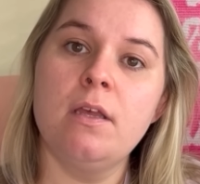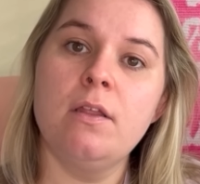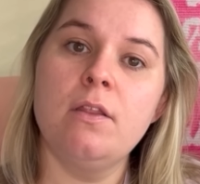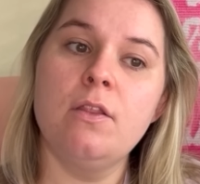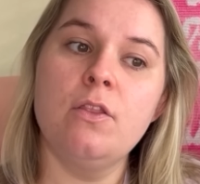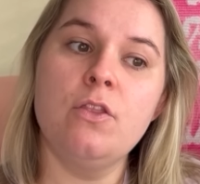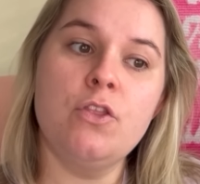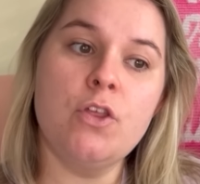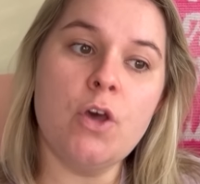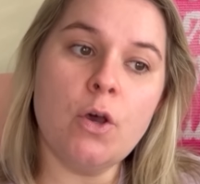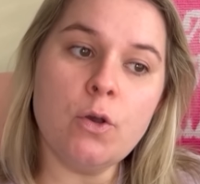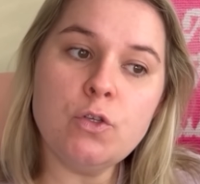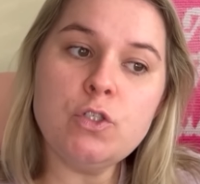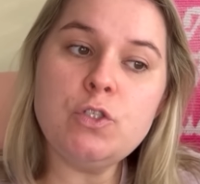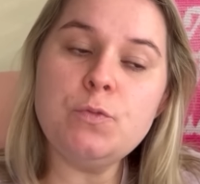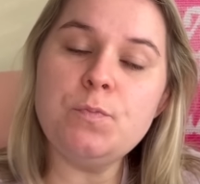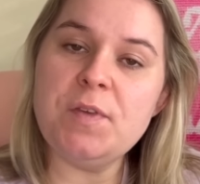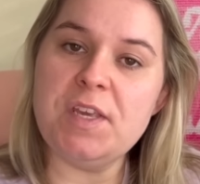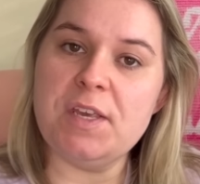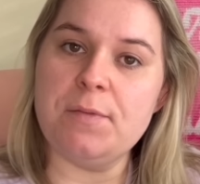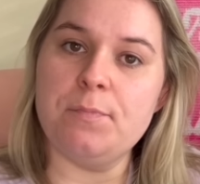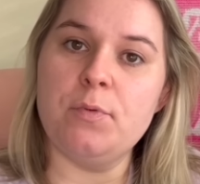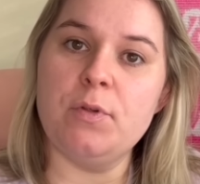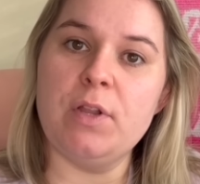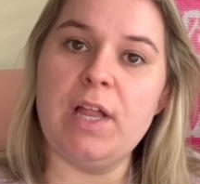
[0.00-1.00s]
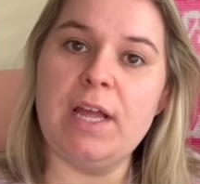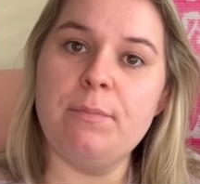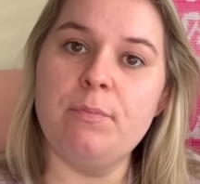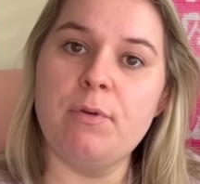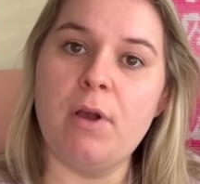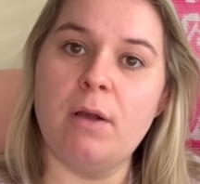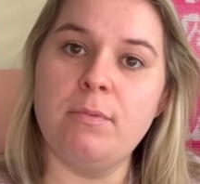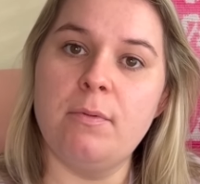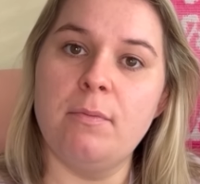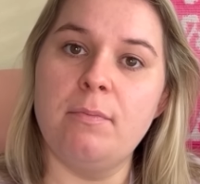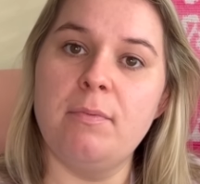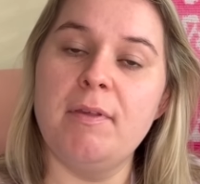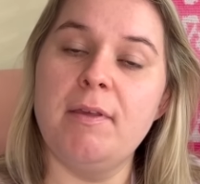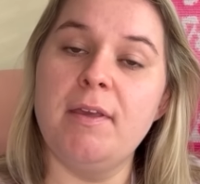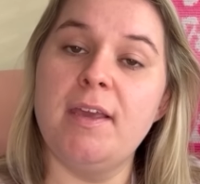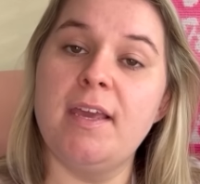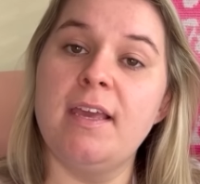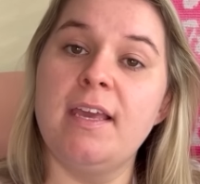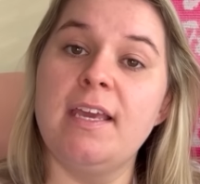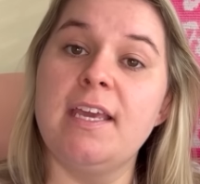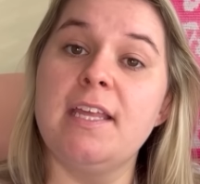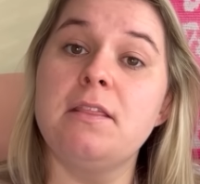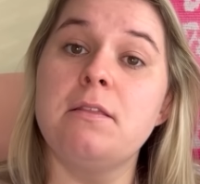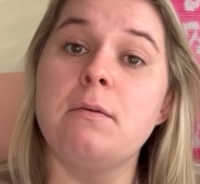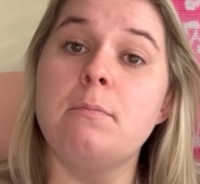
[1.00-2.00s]
Those people I probably
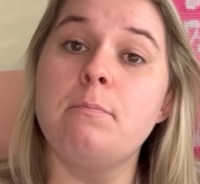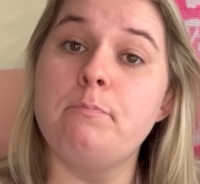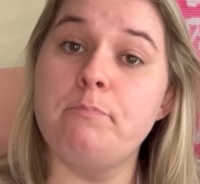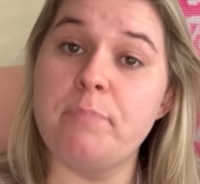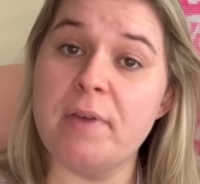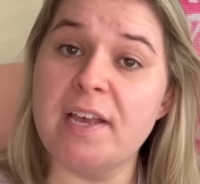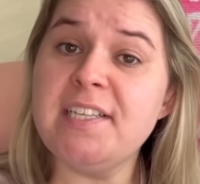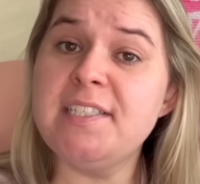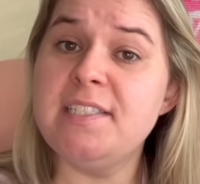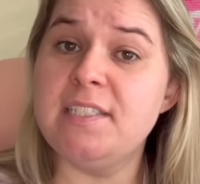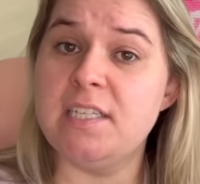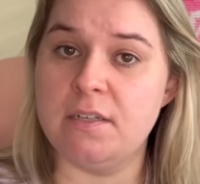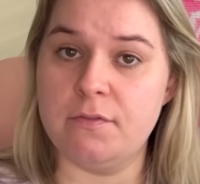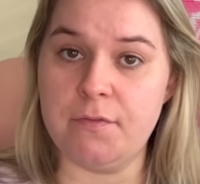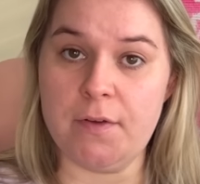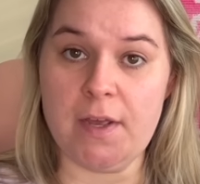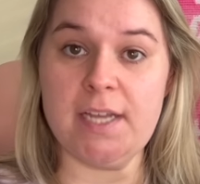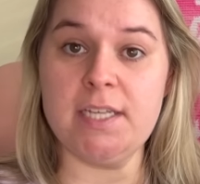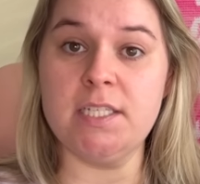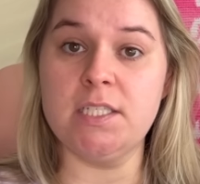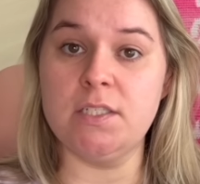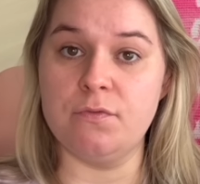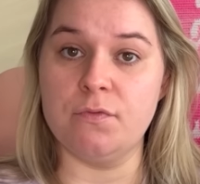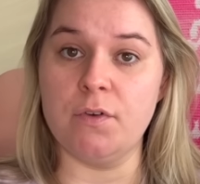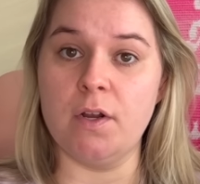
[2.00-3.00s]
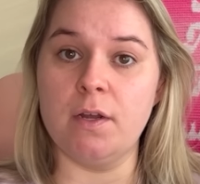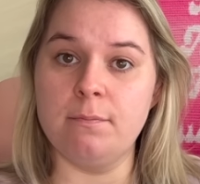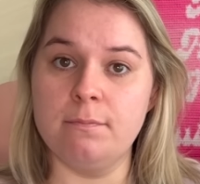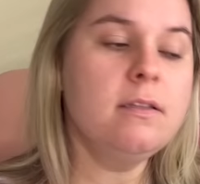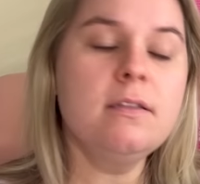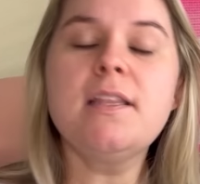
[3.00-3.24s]
can get the best advice from.